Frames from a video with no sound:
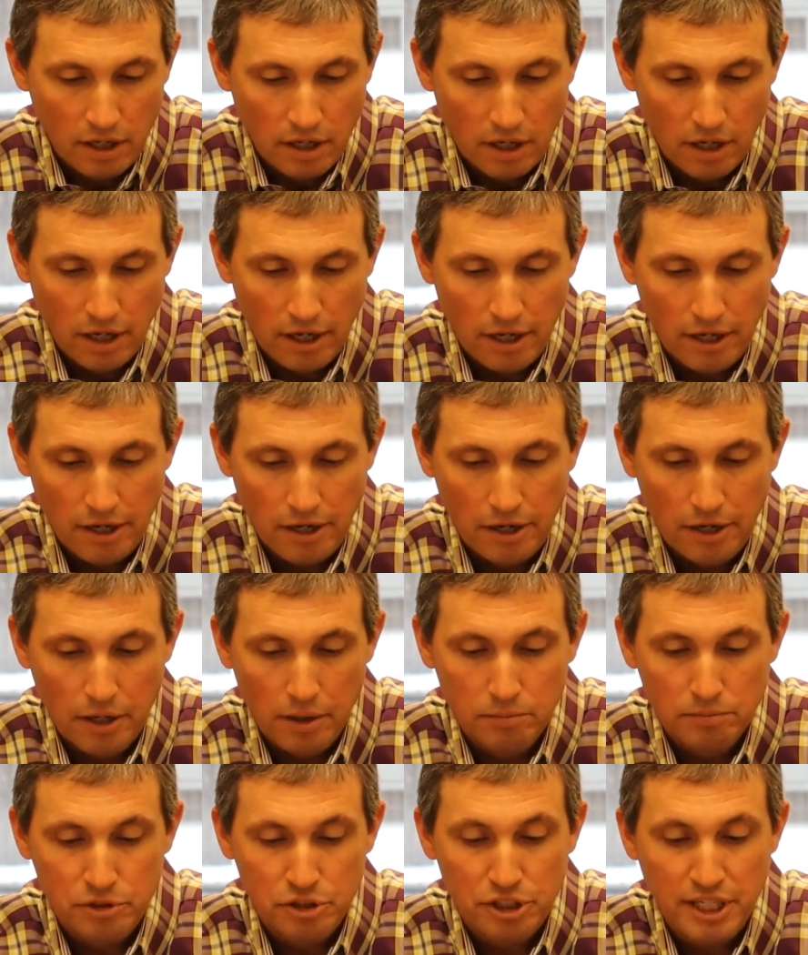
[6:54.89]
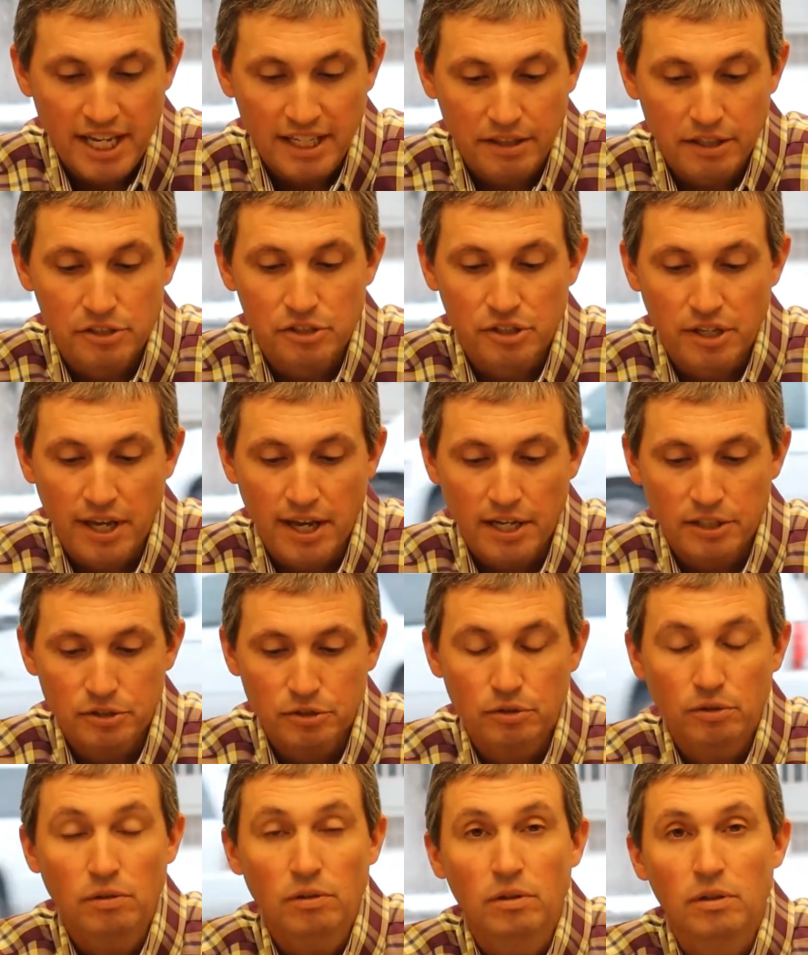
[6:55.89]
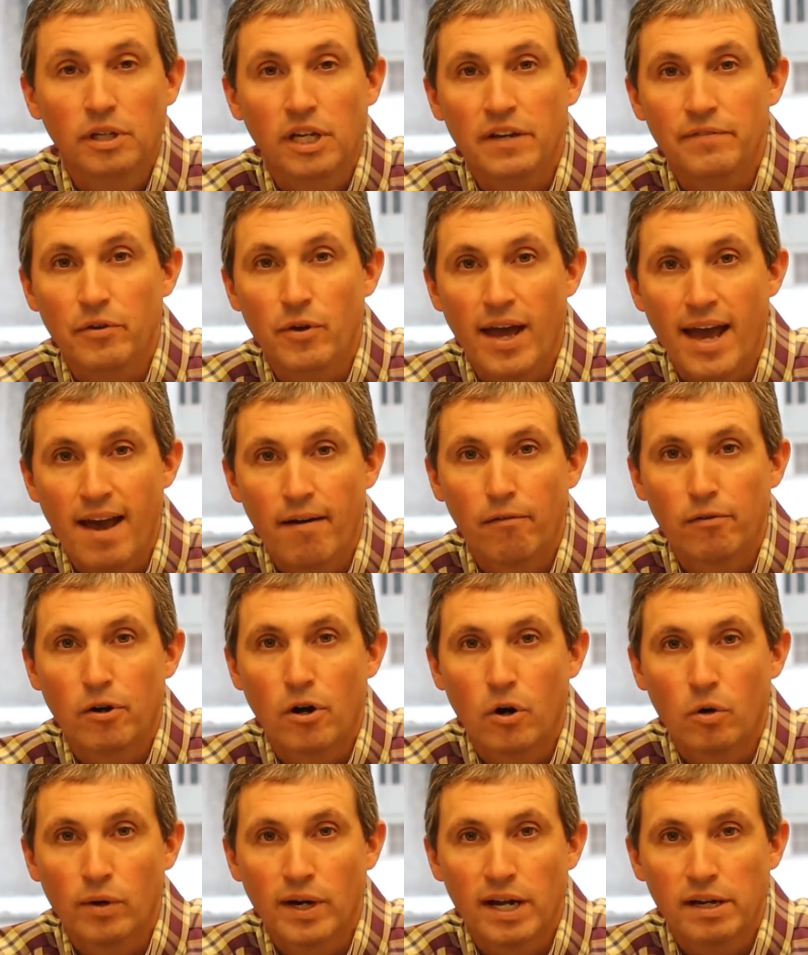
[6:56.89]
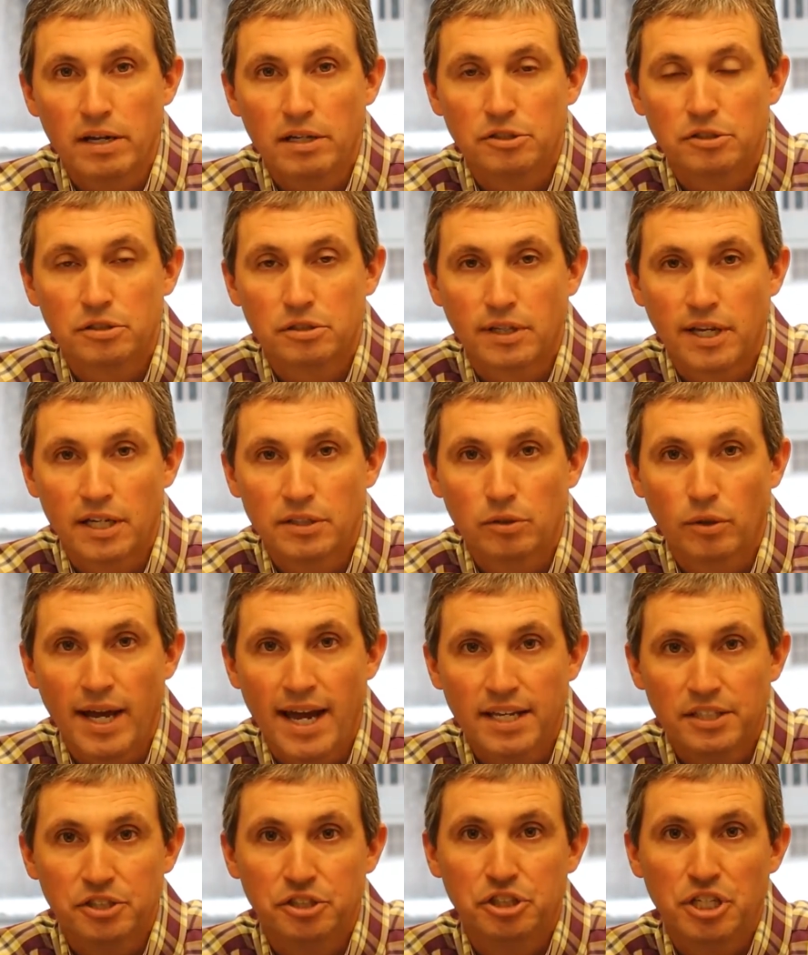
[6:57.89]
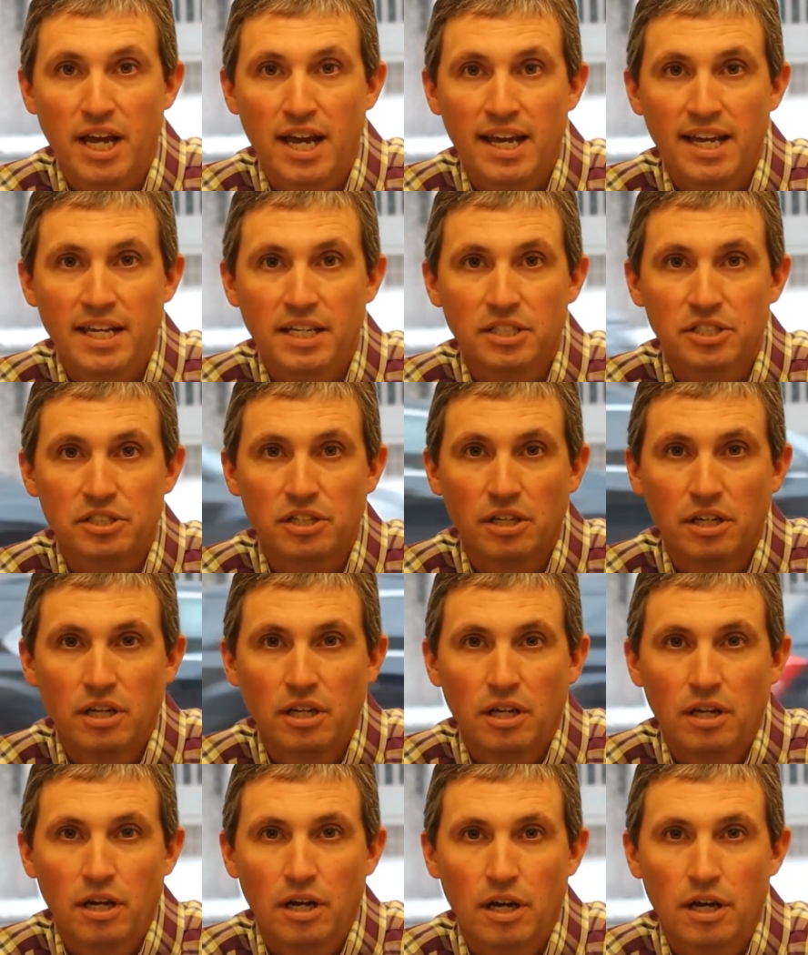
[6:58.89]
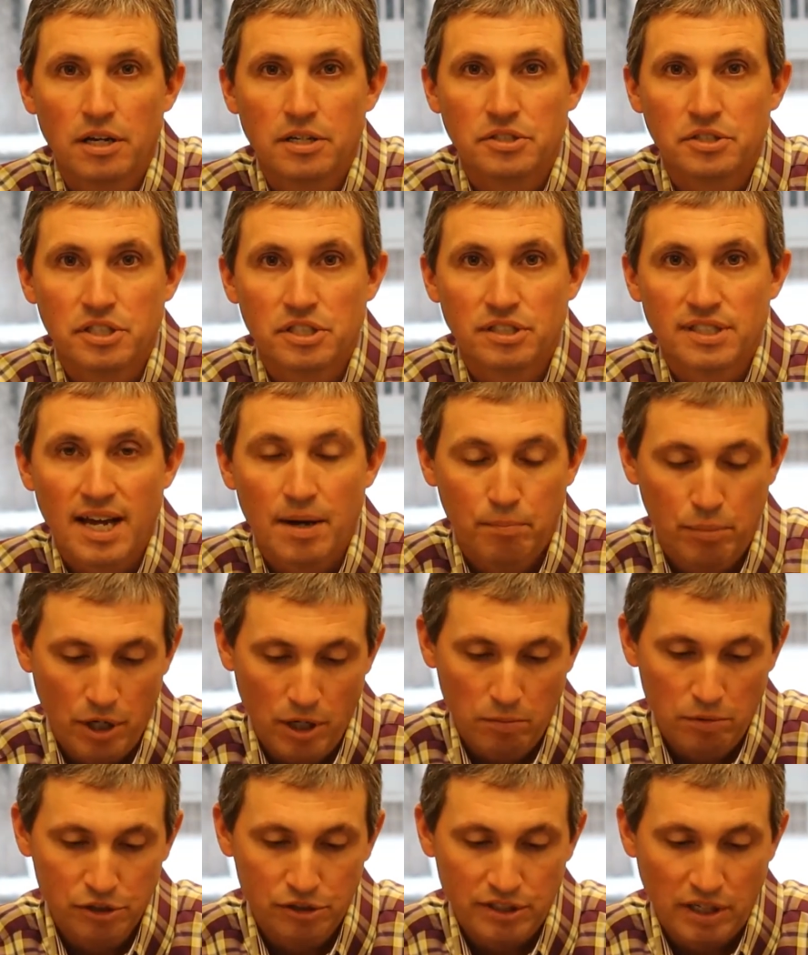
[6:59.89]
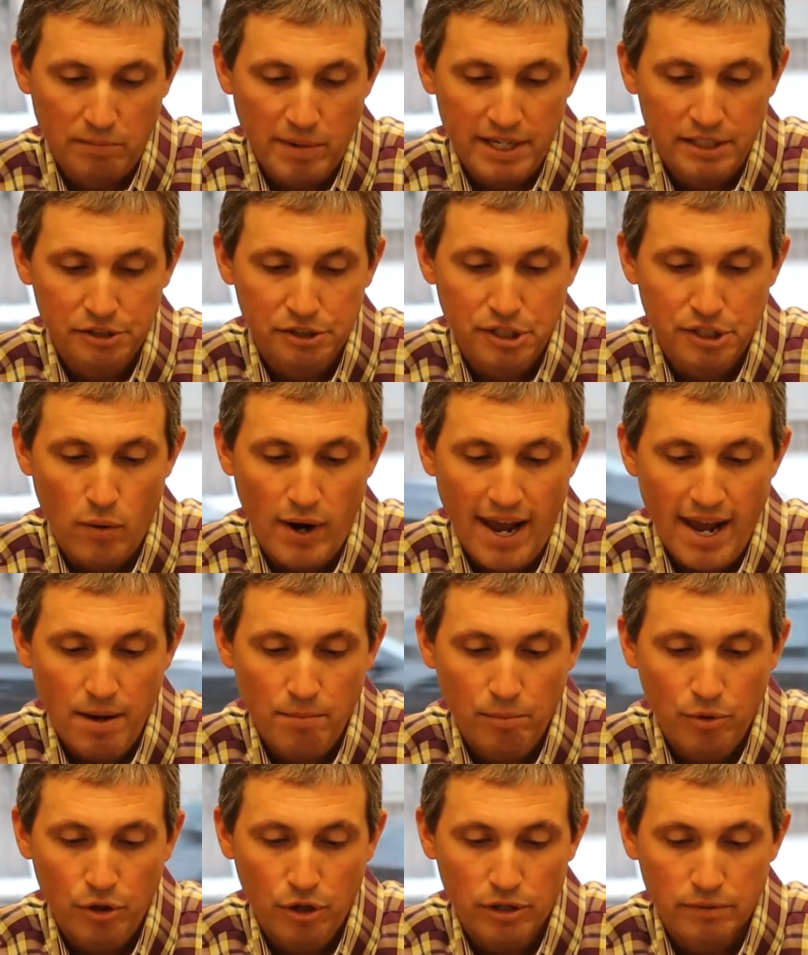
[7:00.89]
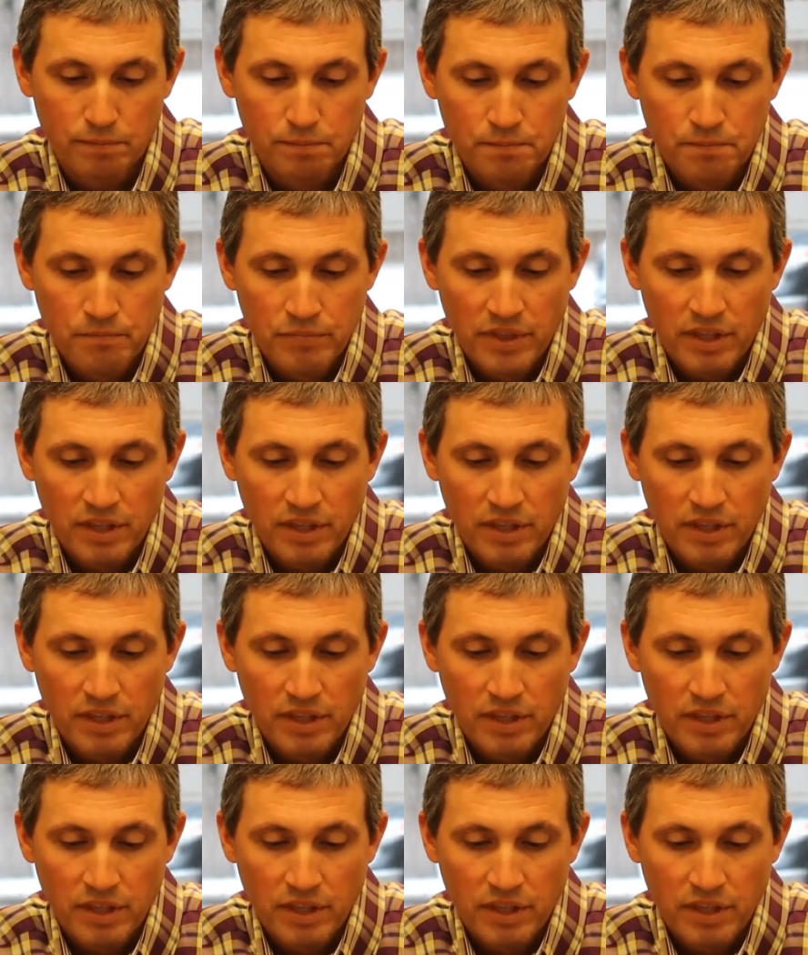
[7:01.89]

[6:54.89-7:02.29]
Check the schedule. If you haven't already, the schedule has changed since I published our major handbook.